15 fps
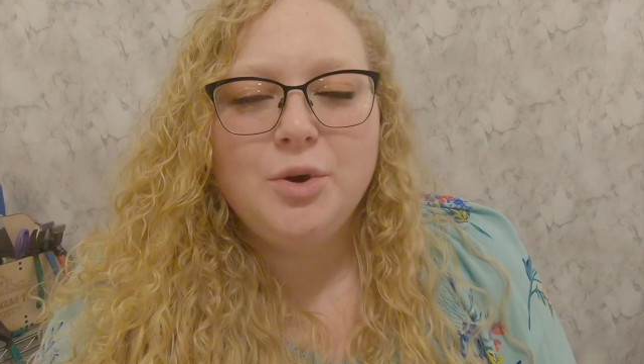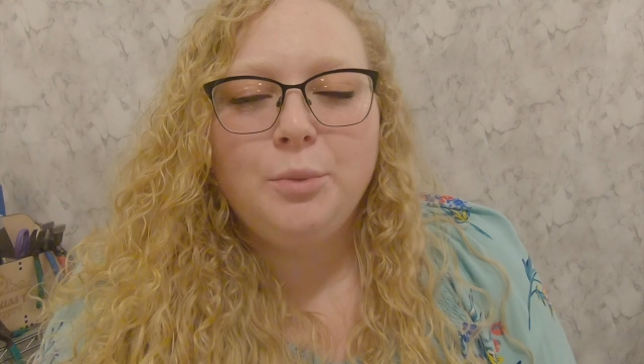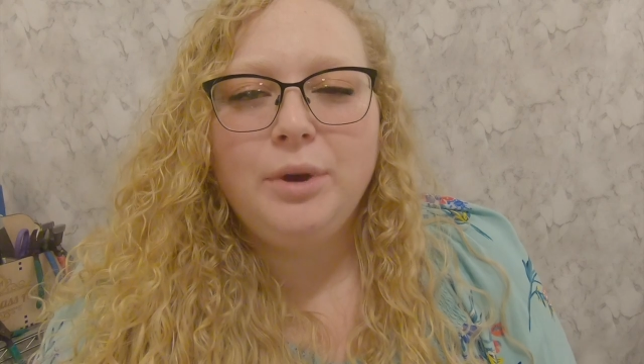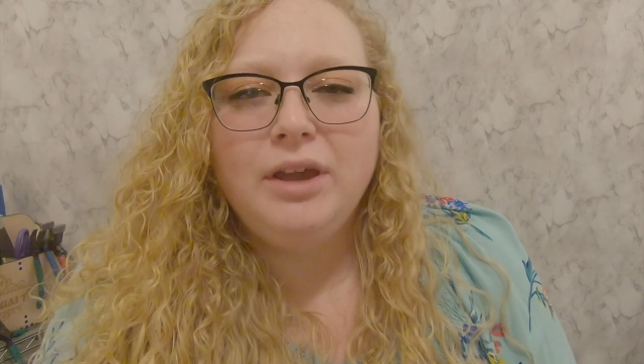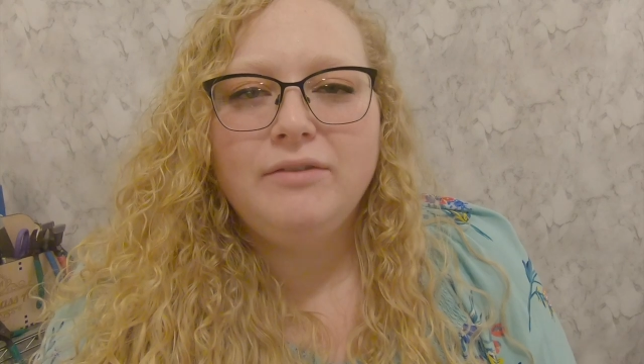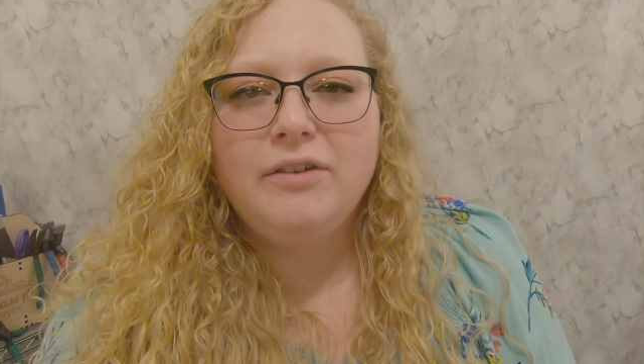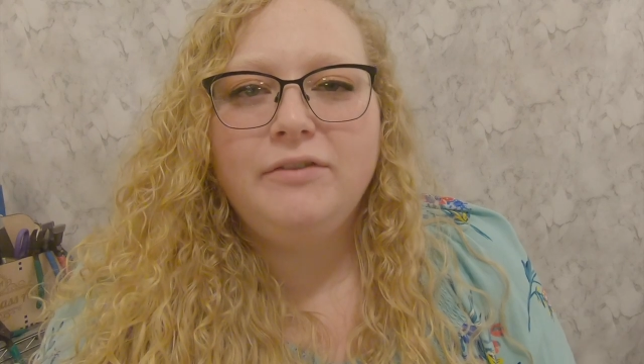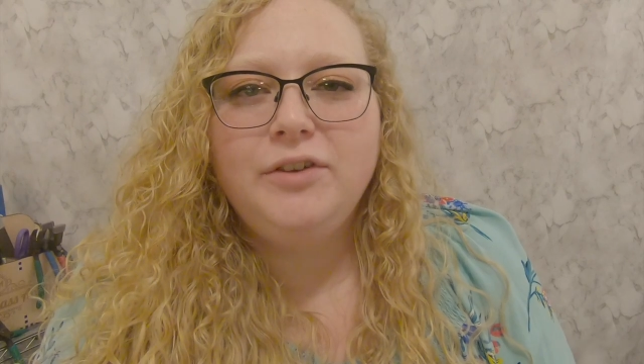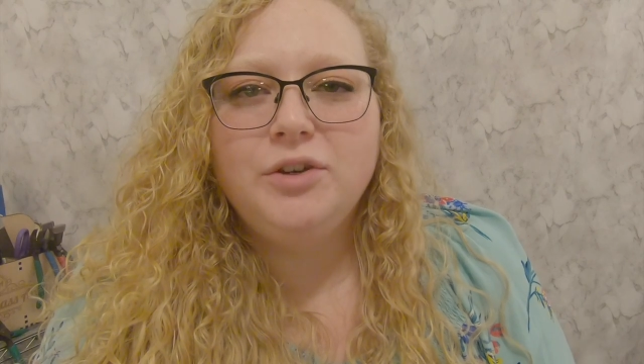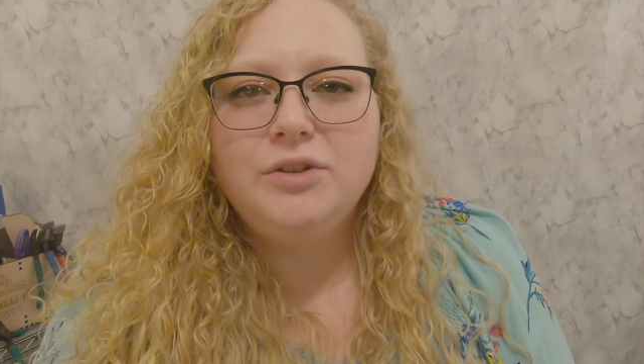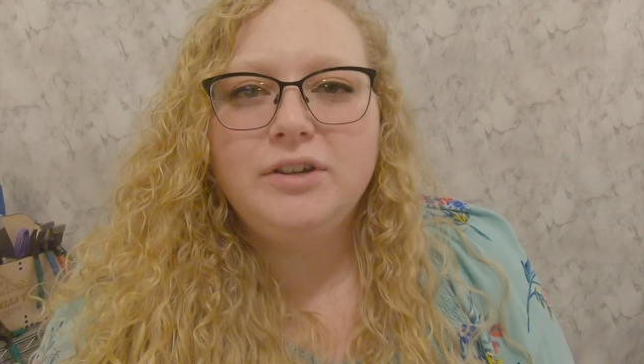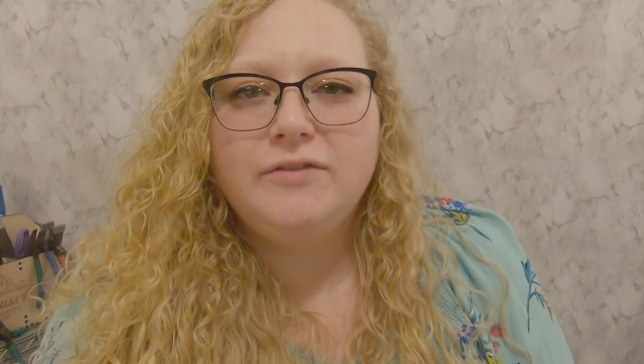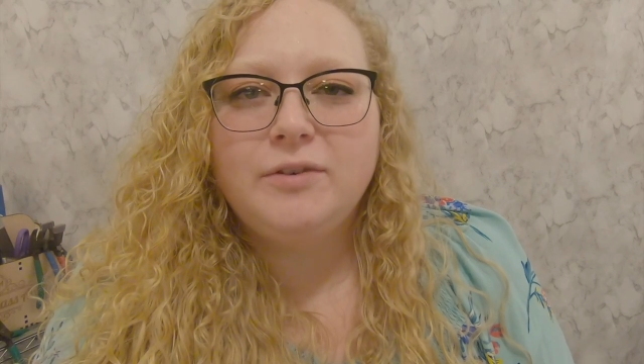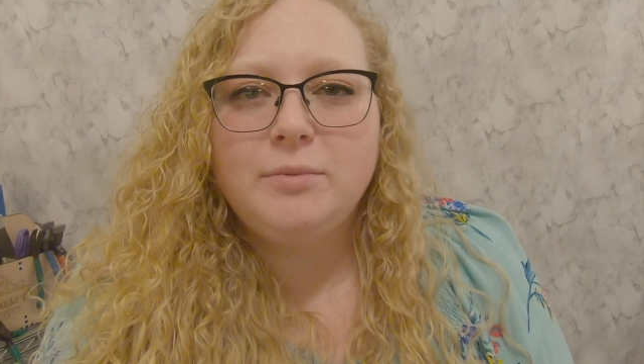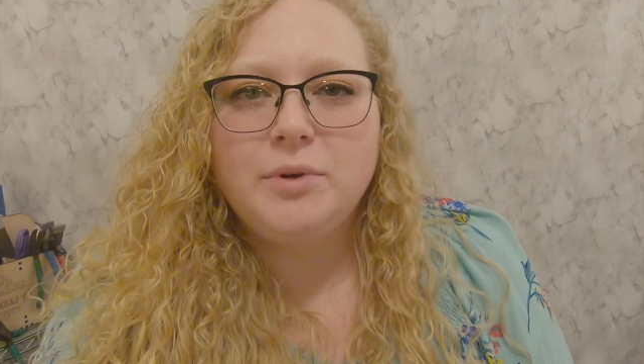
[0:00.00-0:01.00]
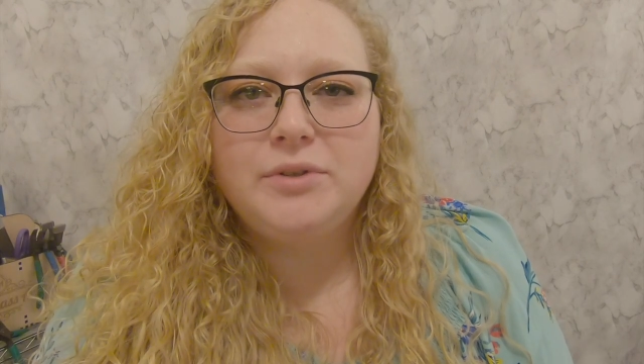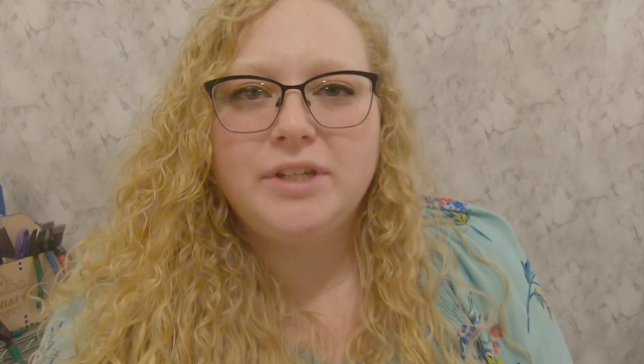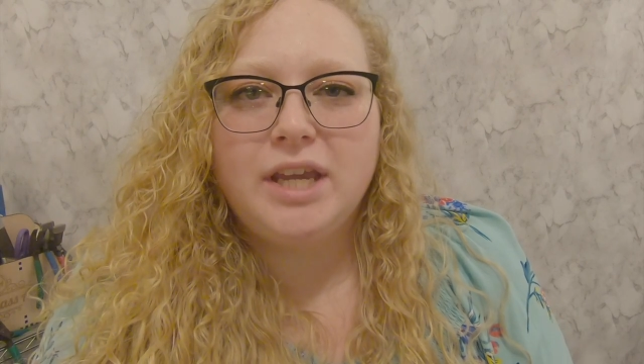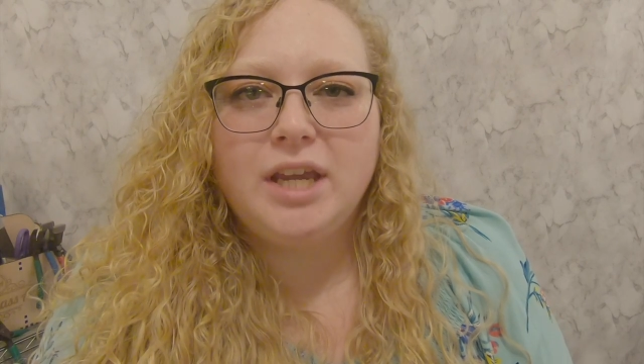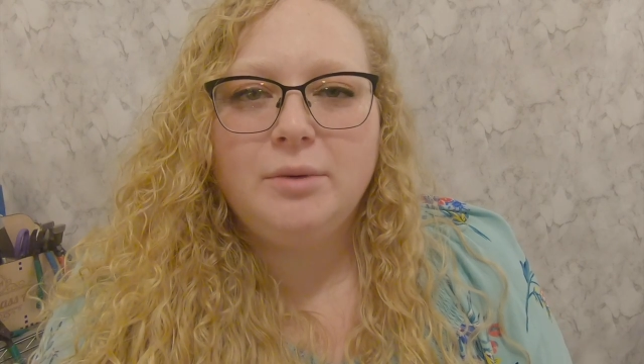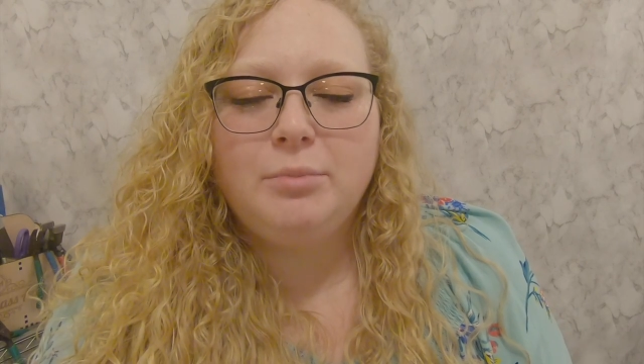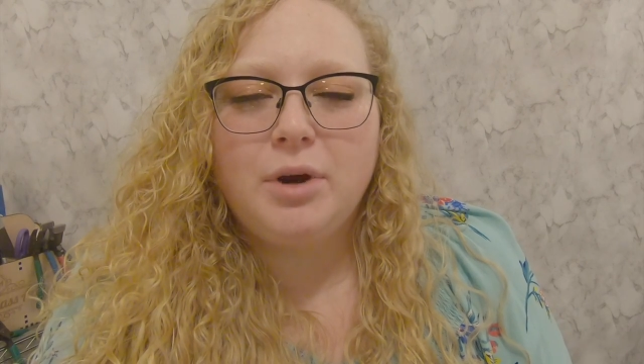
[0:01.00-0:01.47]
We have a few different
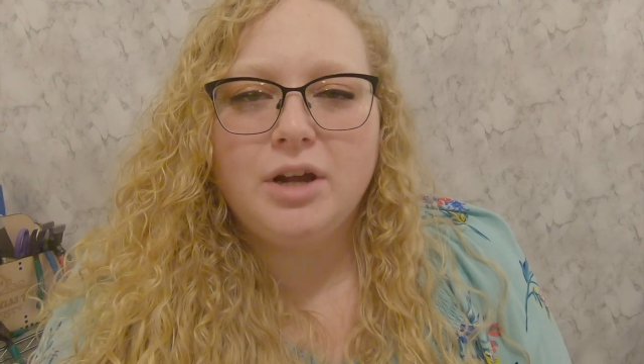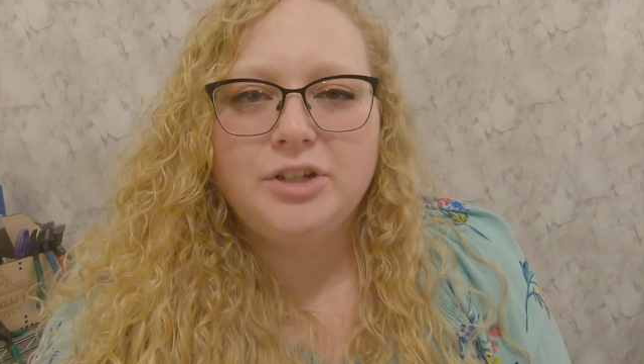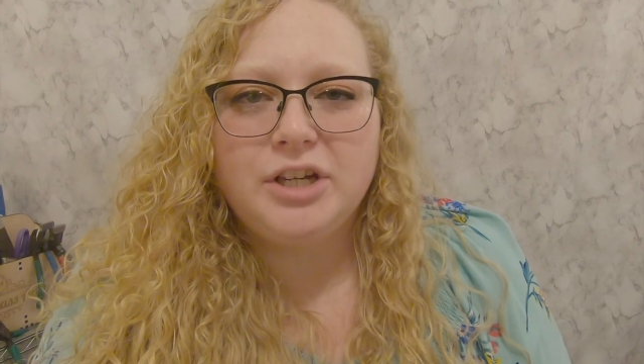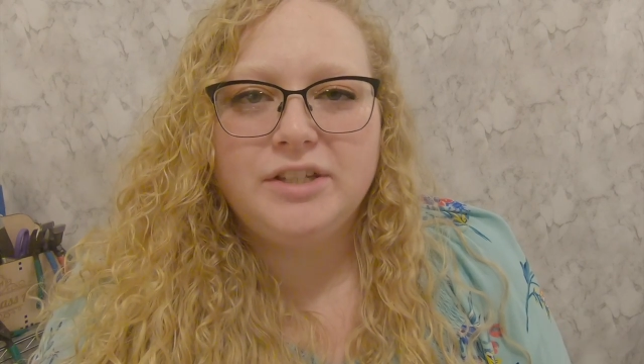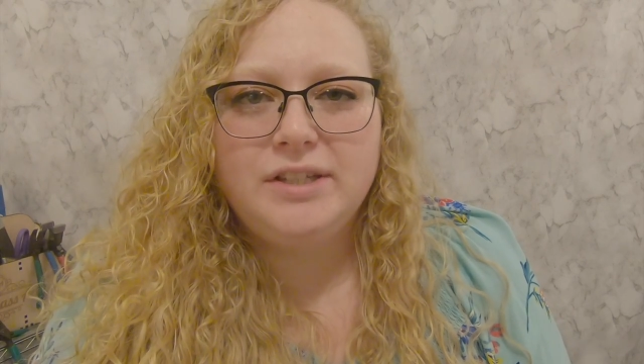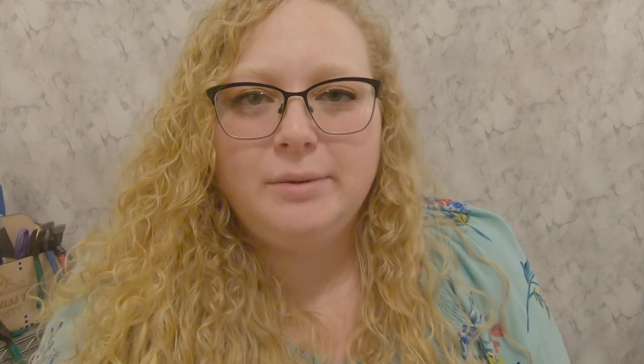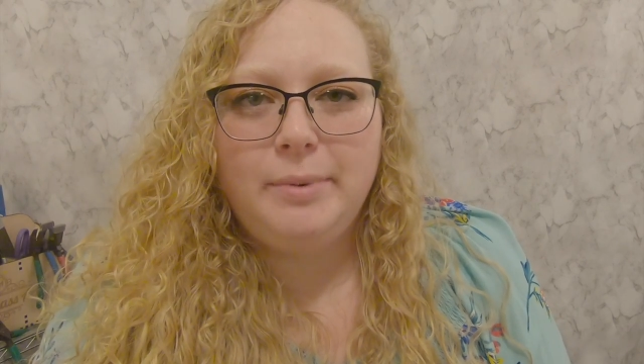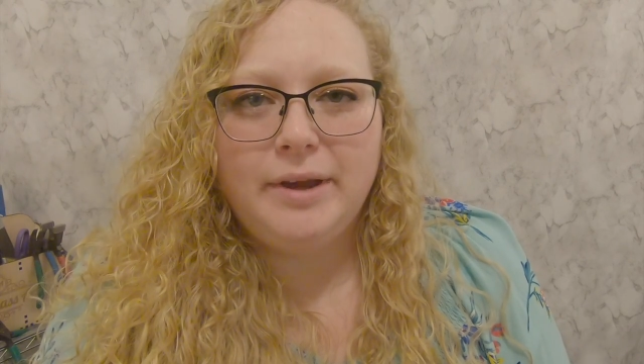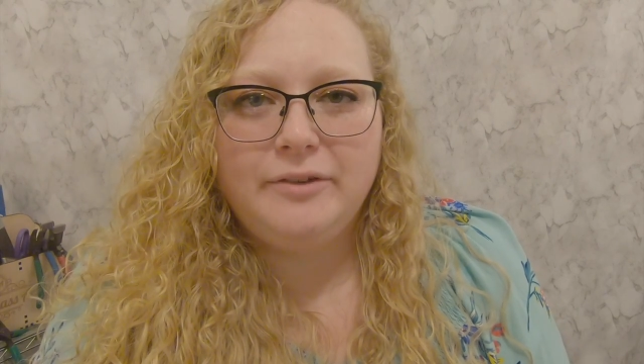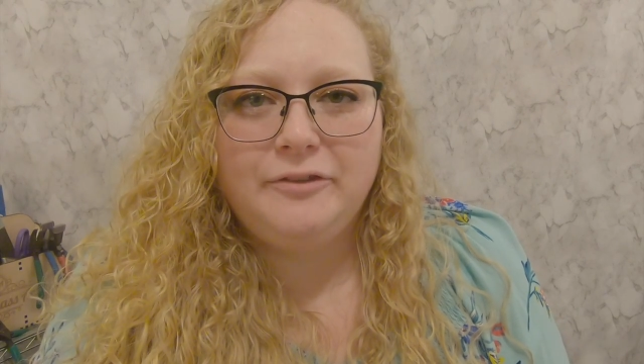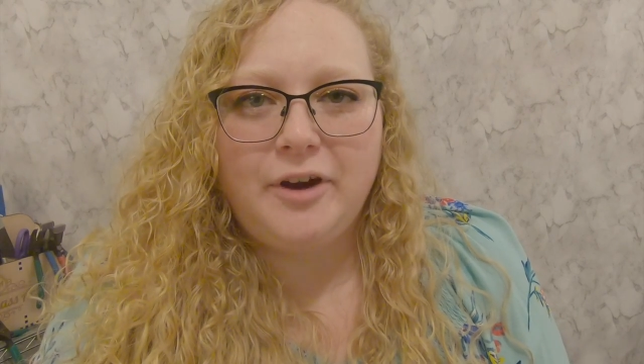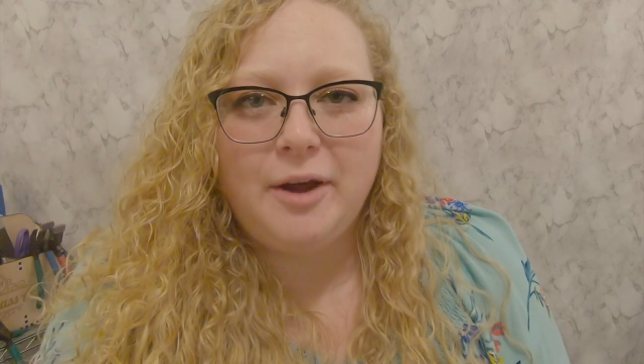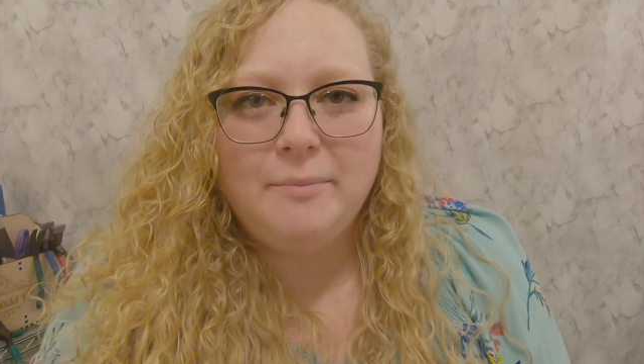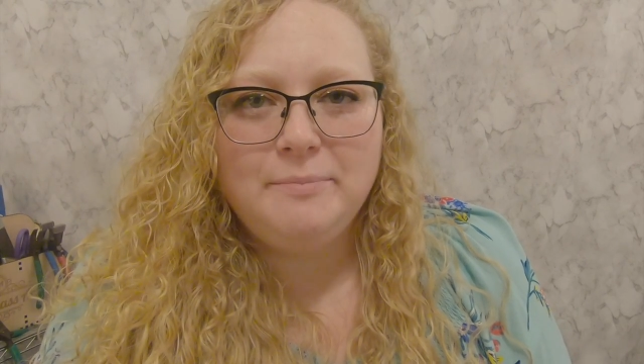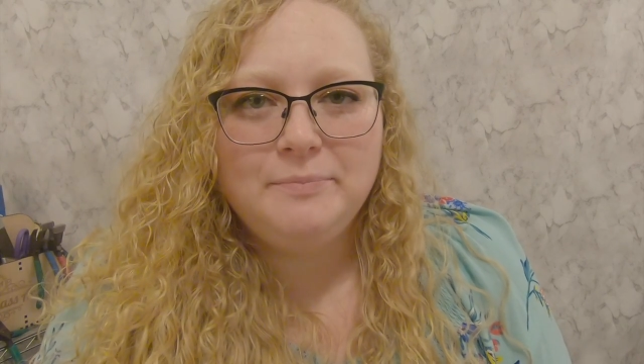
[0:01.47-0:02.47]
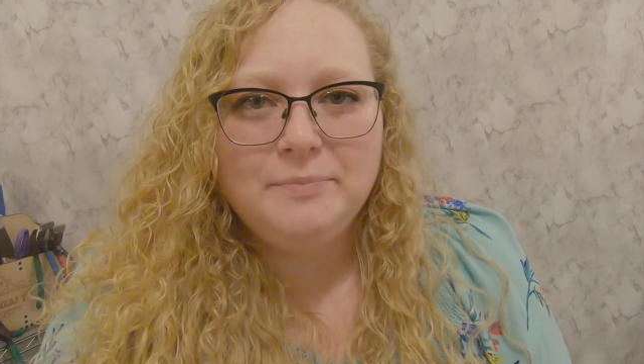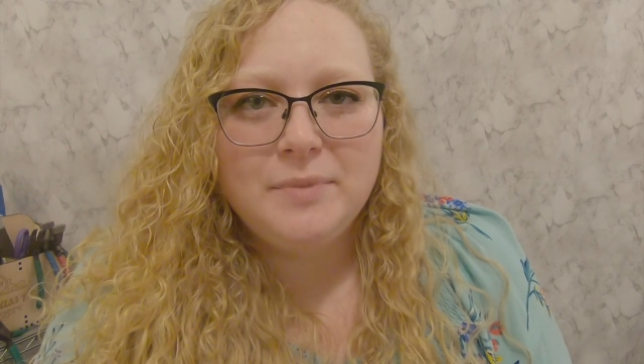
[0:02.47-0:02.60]
mosaic projects to pick from.